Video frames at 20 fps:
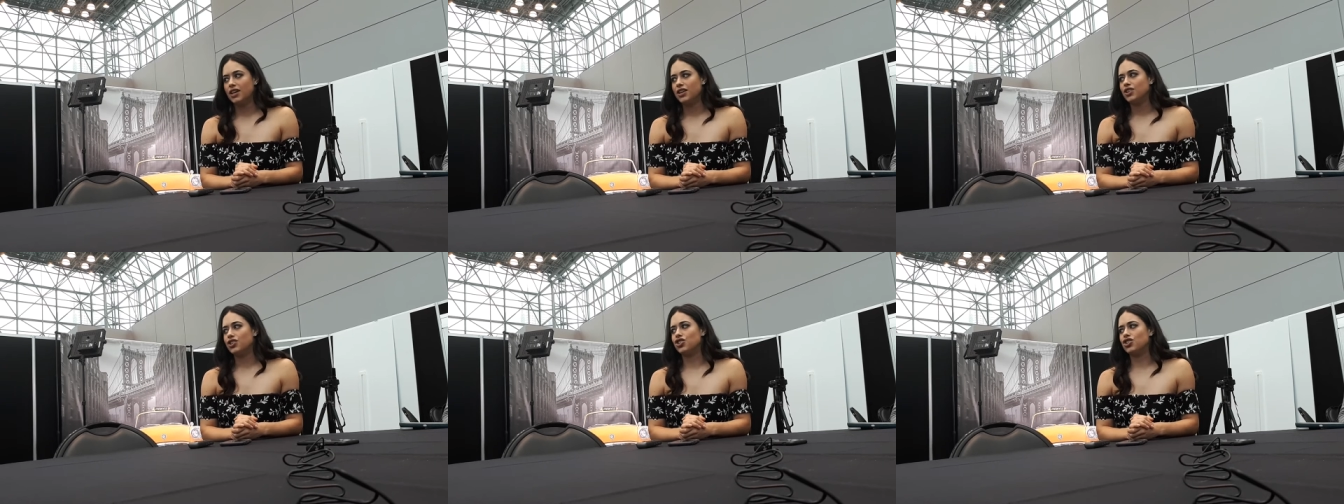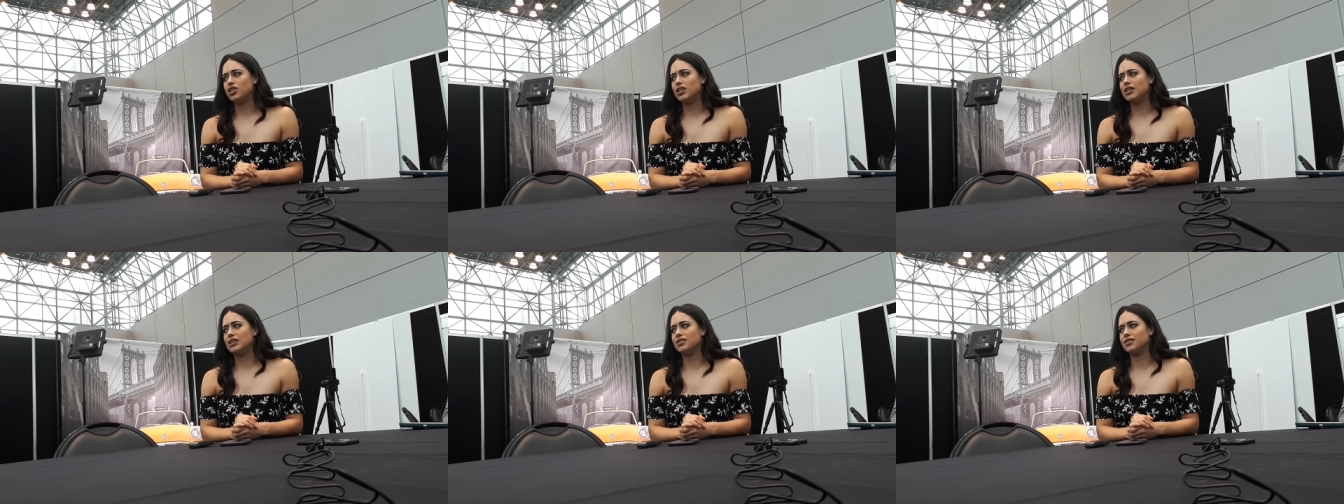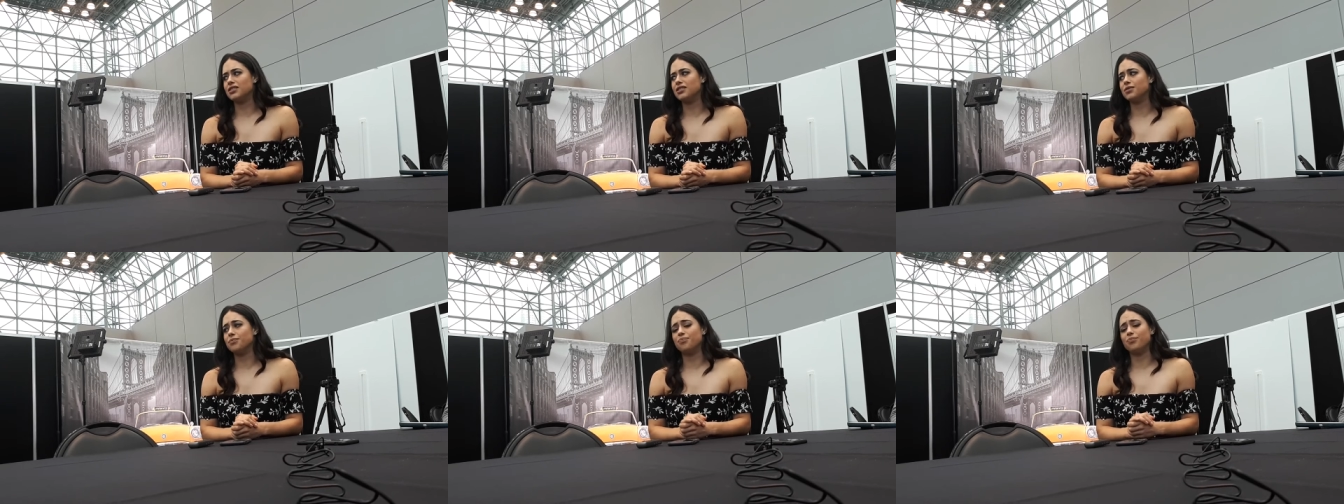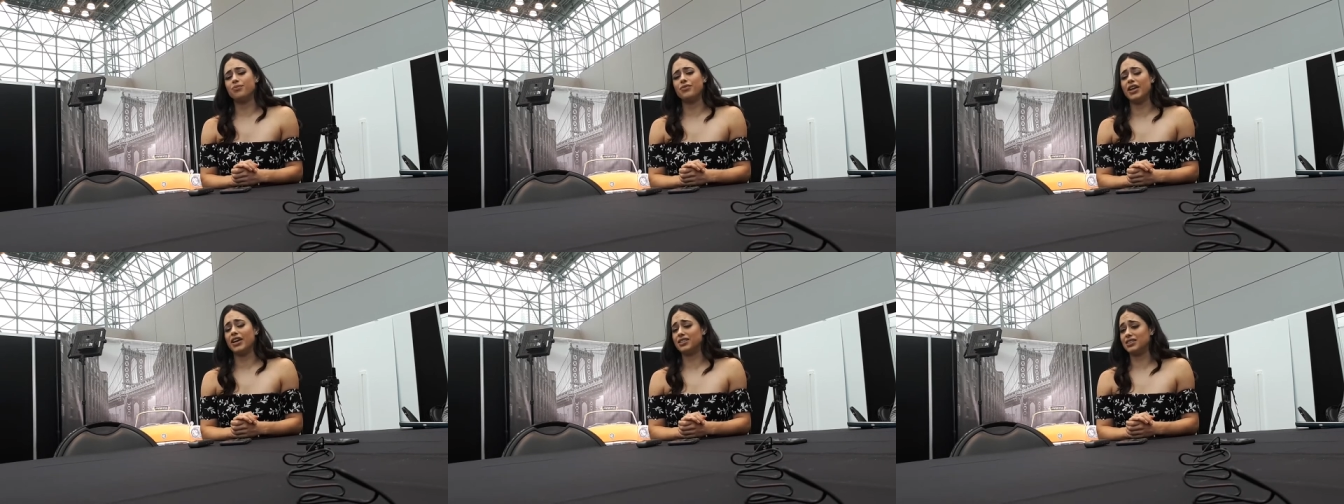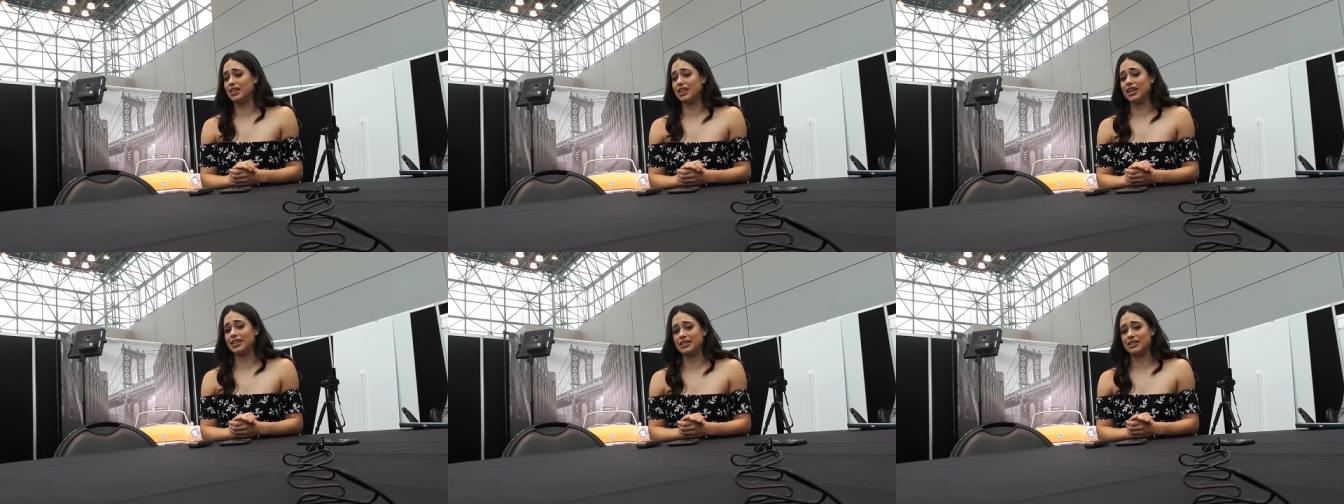She is, as
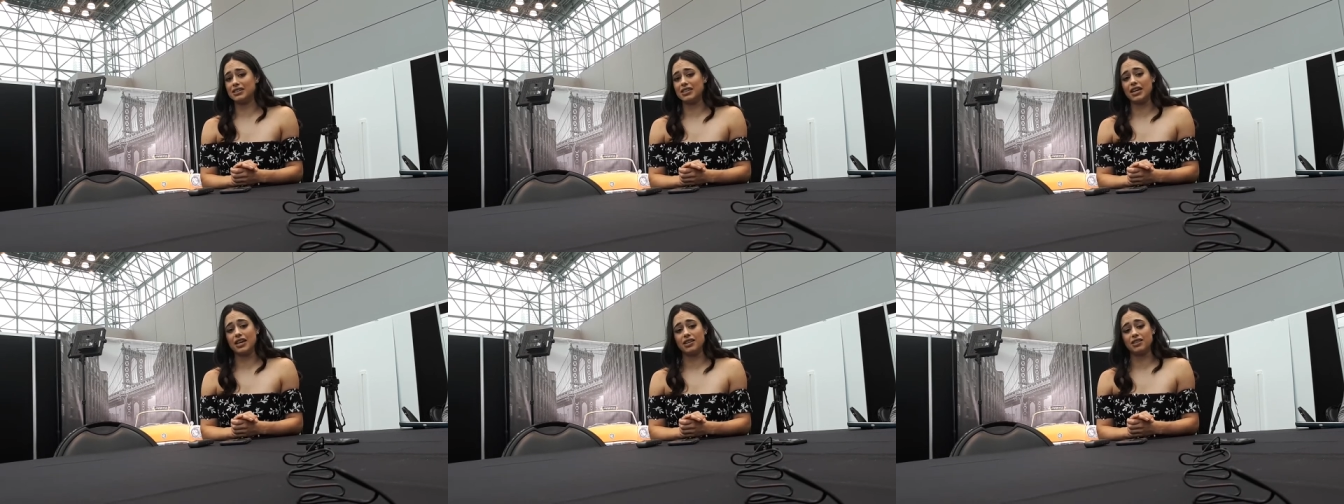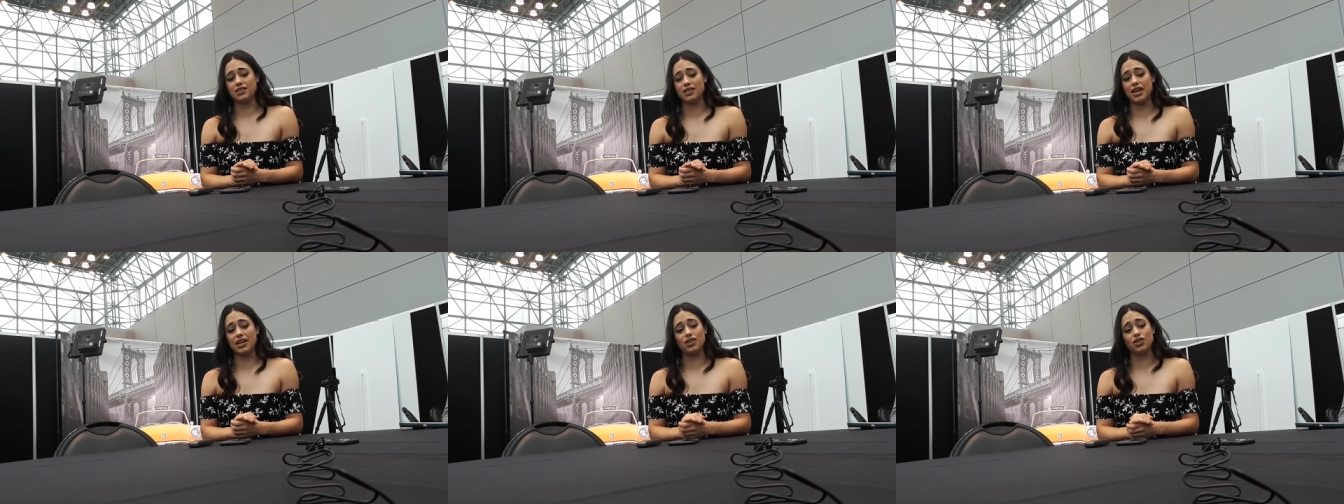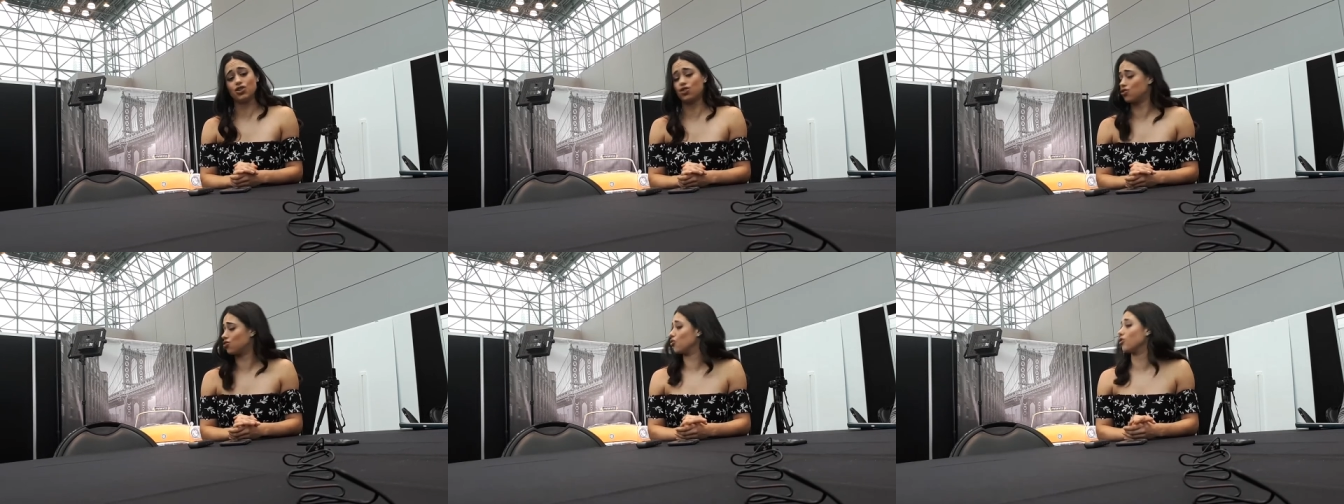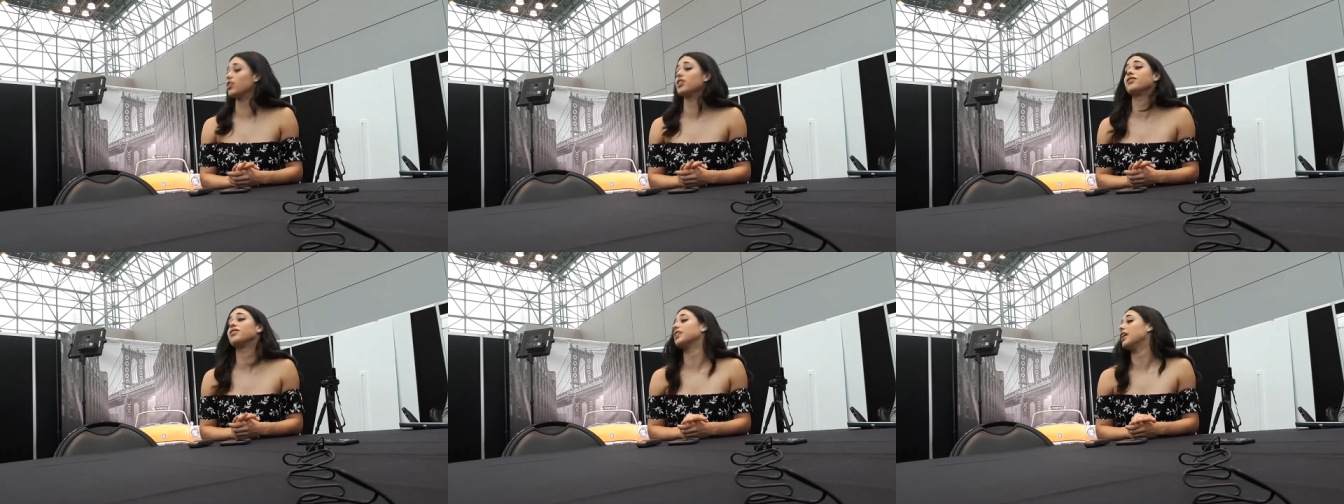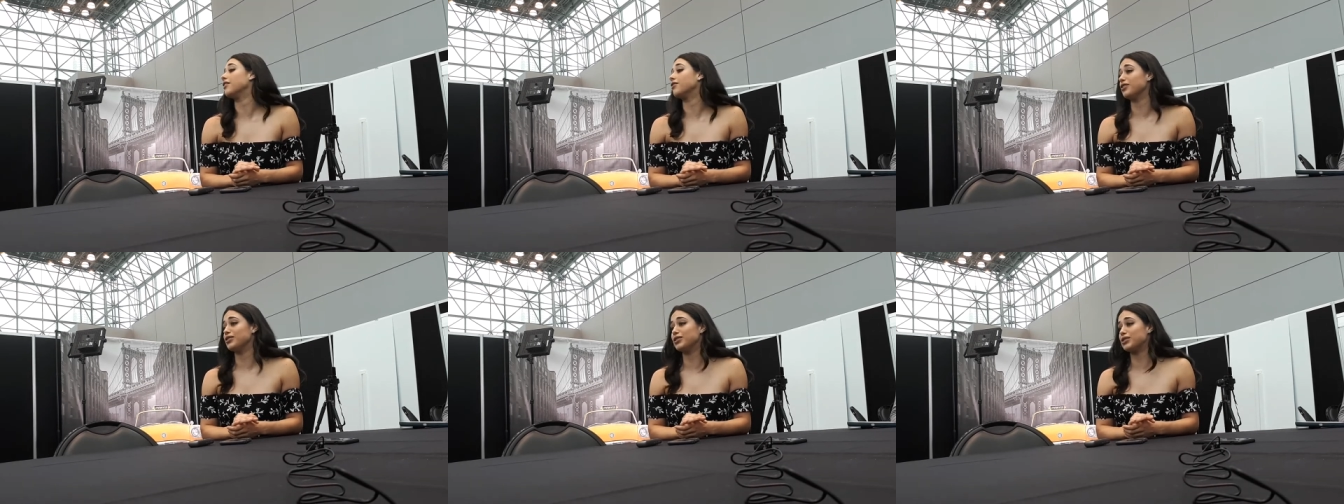they like to say, has had a string of
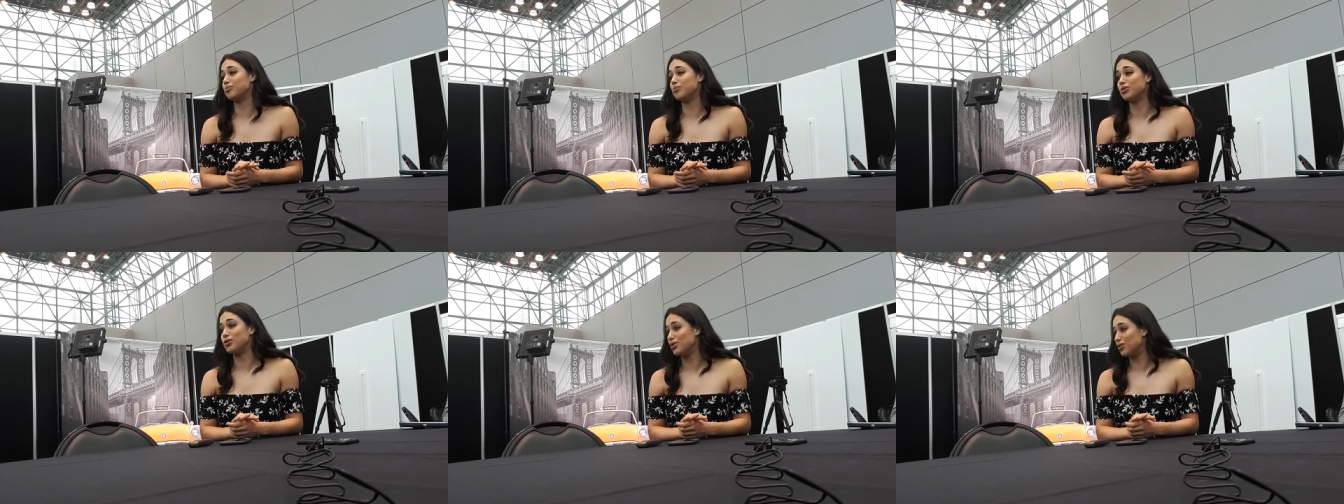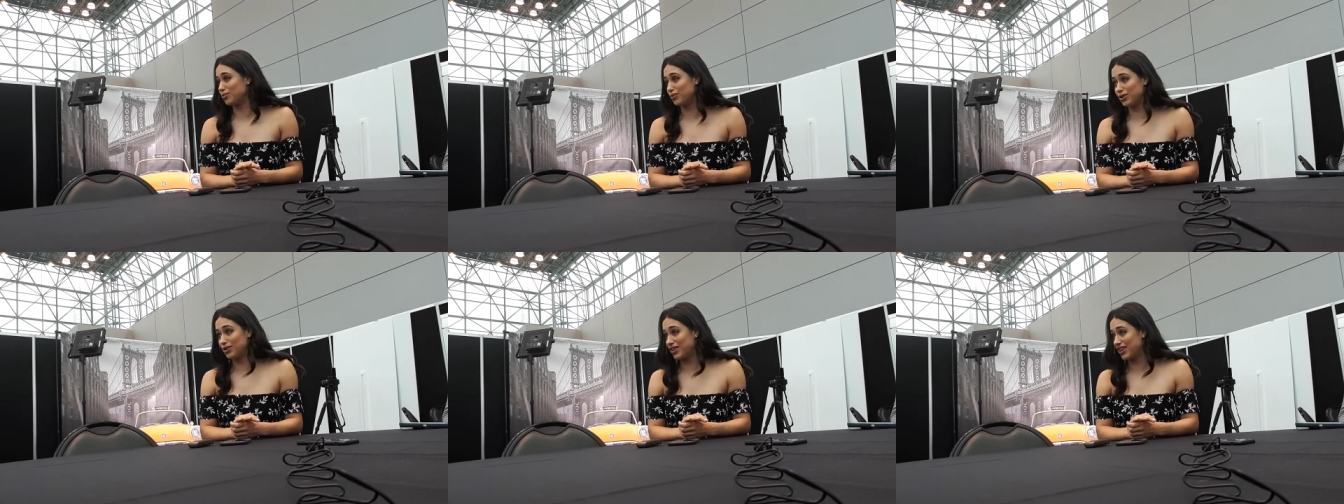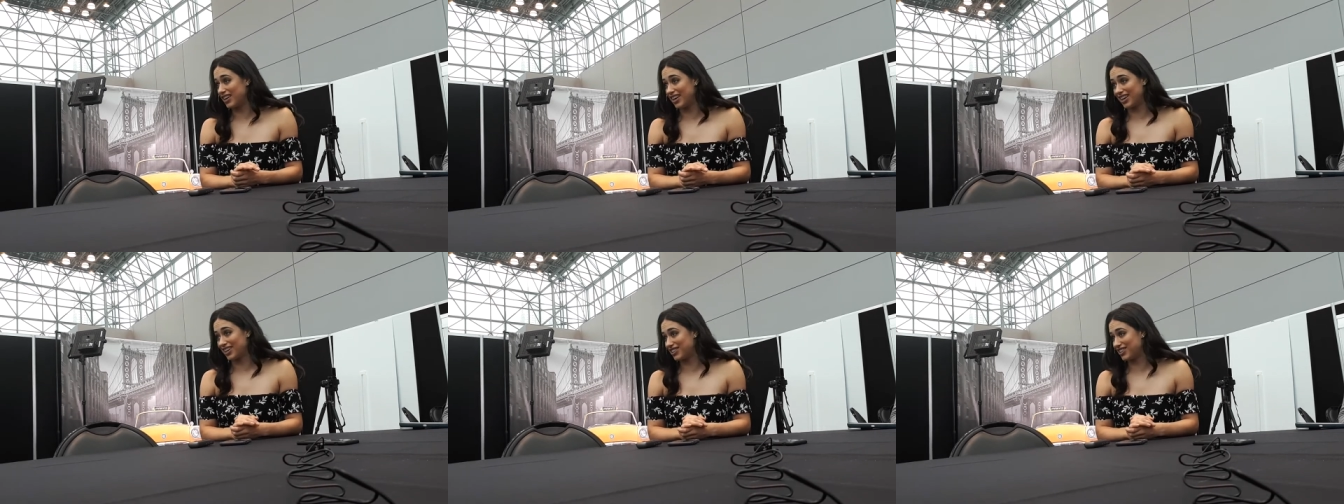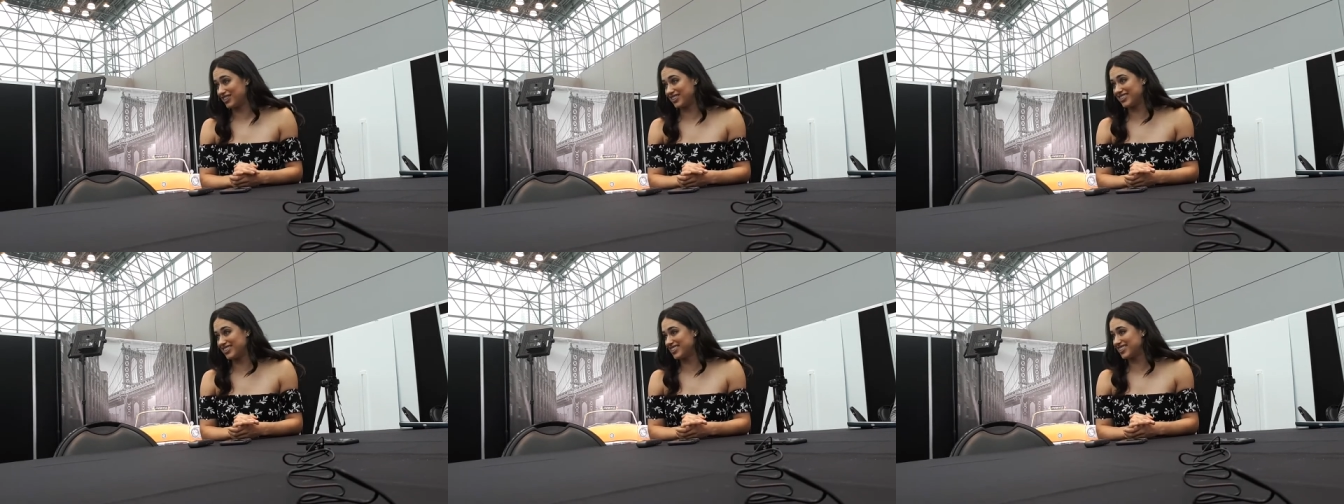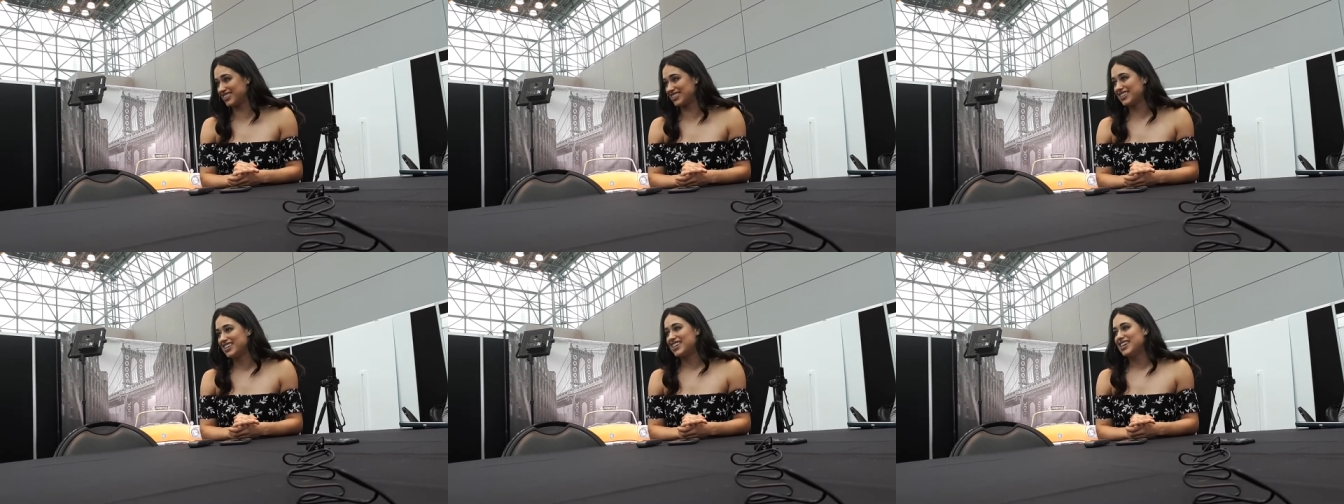lovers but no real connections.